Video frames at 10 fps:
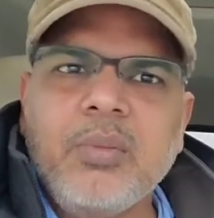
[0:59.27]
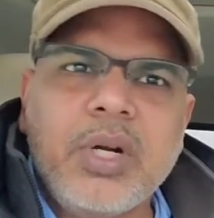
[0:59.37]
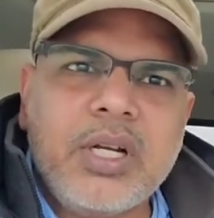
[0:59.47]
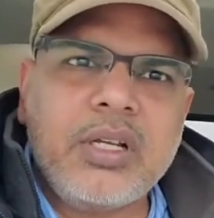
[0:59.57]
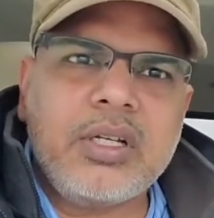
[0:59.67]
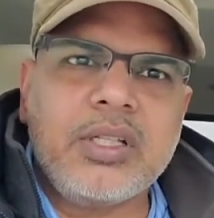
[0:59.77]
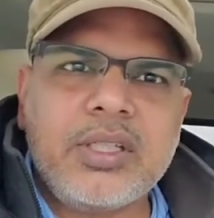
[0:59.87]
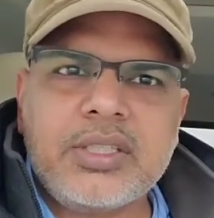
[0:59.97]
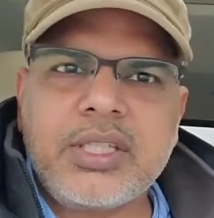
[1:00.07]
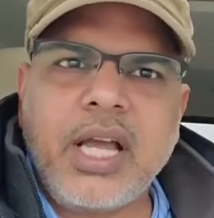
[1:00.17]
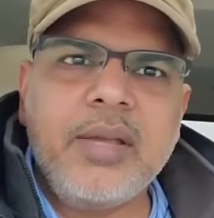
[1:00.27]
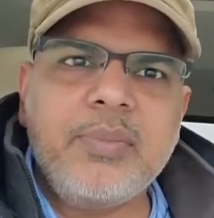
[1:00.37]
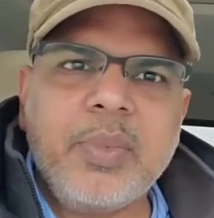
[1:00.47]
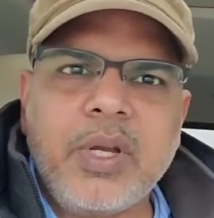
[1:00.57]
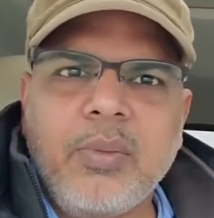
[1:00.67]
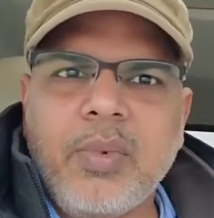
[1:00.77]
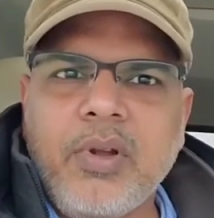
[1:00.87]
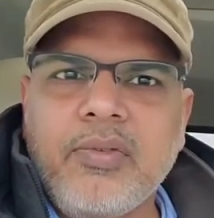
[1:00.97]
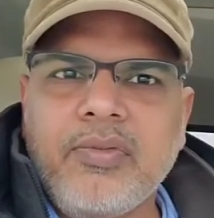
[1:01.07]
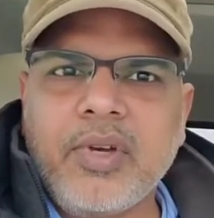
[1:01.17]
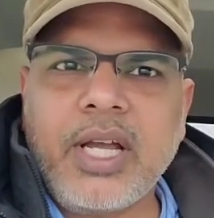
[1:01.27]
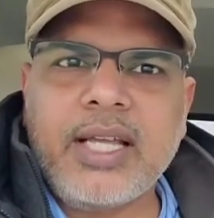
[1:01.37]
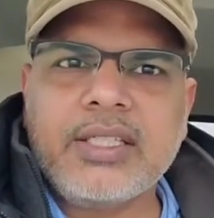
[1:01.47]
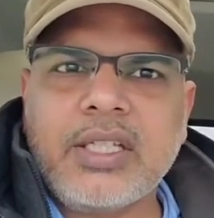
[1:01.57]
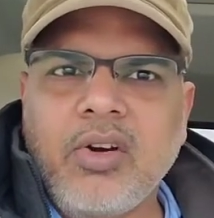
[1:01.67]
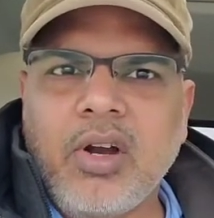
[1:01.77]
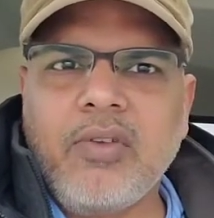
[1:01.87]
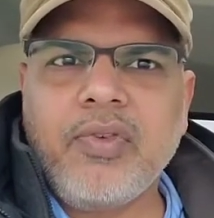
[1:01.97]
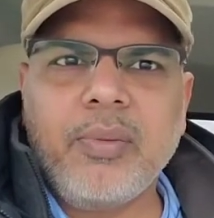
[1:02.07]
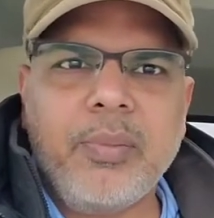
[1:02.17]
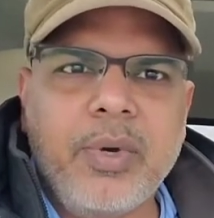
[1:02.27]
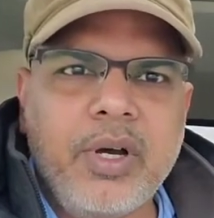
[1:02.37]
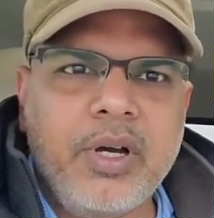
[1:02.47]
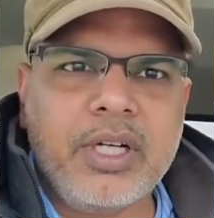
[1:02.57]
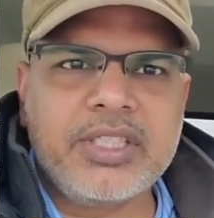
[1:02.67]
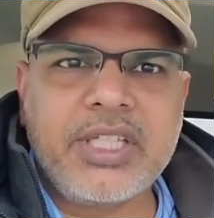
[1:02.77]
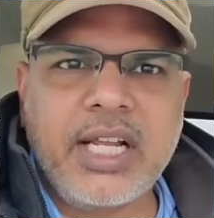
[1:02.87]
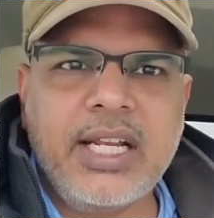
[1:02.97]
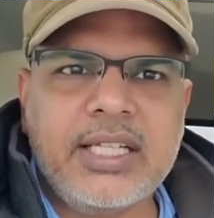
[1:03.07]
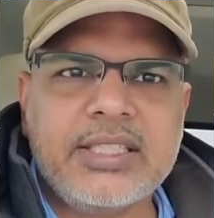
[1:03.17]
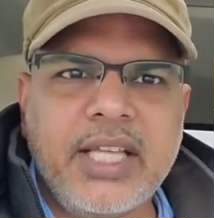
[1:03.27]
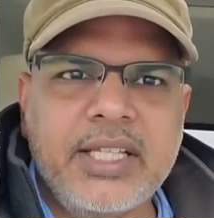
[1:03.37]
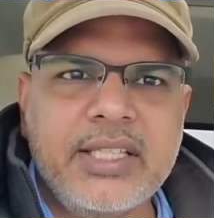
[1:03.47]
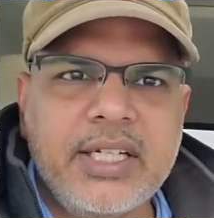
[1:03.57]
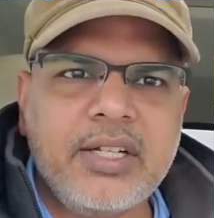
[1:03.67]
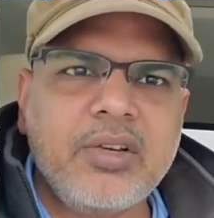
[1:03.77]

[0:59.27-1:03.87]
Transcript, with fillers: But on the Skype, a couple of guys called from Australia saying that